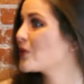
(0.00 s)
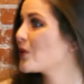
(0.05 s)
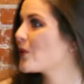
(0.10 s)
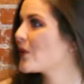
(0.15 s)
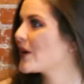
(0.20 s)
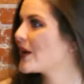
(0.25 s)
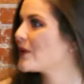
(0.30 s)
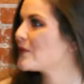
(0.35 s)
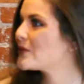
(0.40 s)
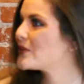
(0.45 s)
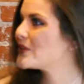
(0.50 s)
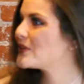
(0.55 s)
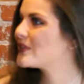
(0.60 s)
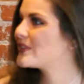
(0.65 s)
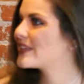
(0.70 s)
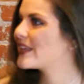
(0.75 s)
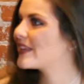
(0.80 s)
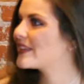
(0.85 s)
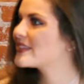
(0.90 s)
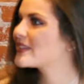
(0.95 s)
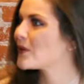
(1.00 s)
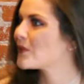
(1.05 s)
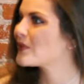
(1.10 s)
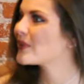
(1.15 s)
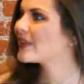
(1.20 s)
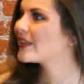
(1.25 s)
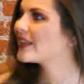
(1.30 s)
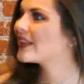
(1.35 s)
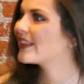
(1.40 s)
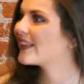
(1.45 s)
touring? Would you say it's
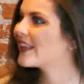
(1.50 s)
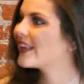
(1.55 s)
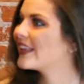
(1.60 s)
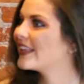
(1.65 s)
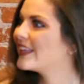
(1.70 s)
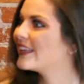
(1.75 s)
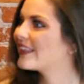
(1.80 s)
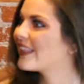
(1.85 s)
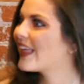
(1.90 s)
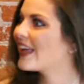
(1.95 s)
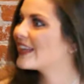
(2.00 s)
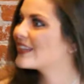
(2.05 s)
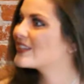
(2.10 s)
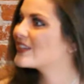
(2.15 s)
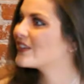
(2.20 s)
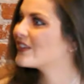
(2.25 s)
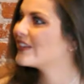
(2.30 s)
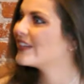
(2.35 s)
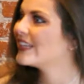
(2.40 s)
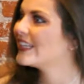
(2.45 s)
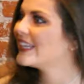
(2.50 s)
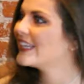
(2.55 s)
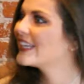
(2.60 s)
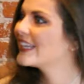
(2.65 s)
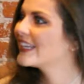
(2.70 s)
something you like doing?